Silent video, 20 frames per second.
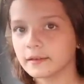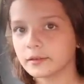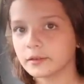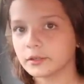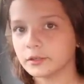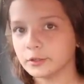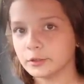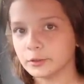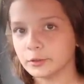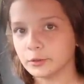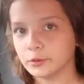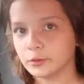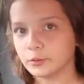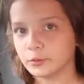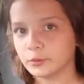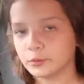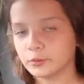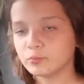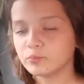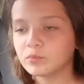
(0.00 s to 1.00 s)
You.
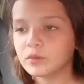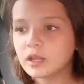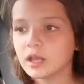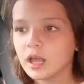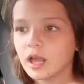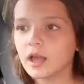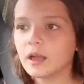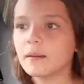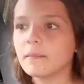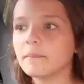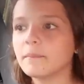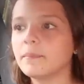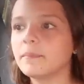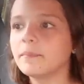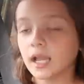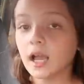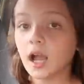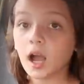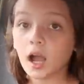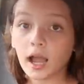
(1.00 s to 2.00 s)

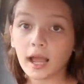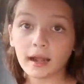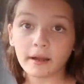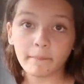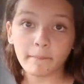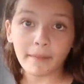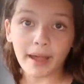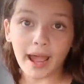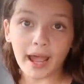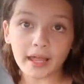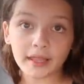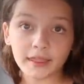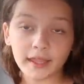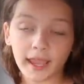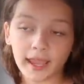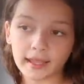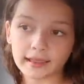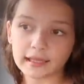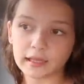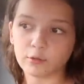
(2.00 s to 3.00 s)
Mm. I had a math
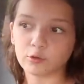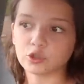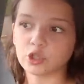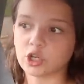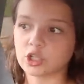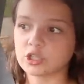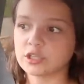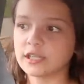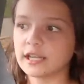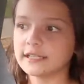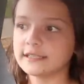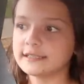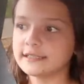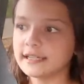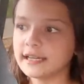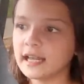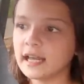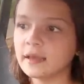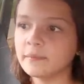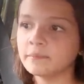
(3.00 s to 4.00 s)
and language arts test
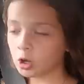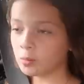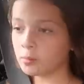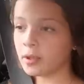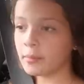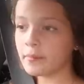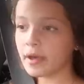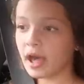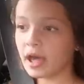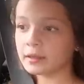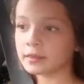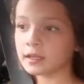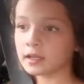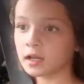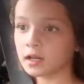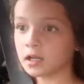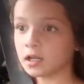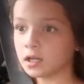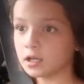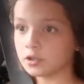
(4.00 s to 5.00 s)
today. On my math, I
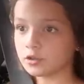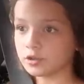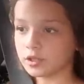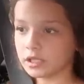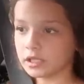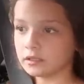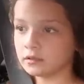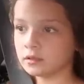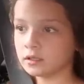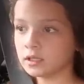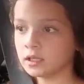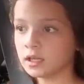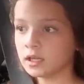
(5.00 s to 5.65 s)
got 100.